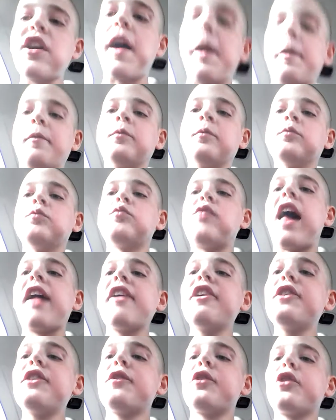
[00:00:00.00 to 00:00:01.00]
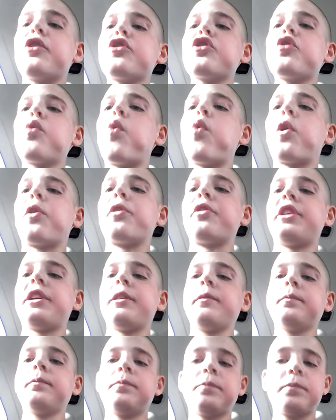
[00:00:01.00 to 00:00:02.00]
Okay, now that you've heard the
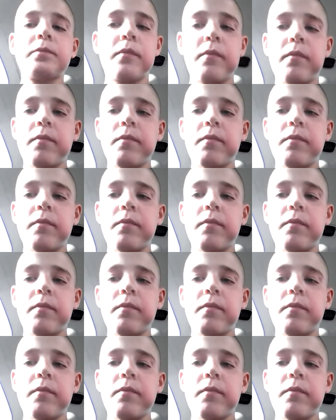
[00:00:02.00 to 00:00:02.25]
warning,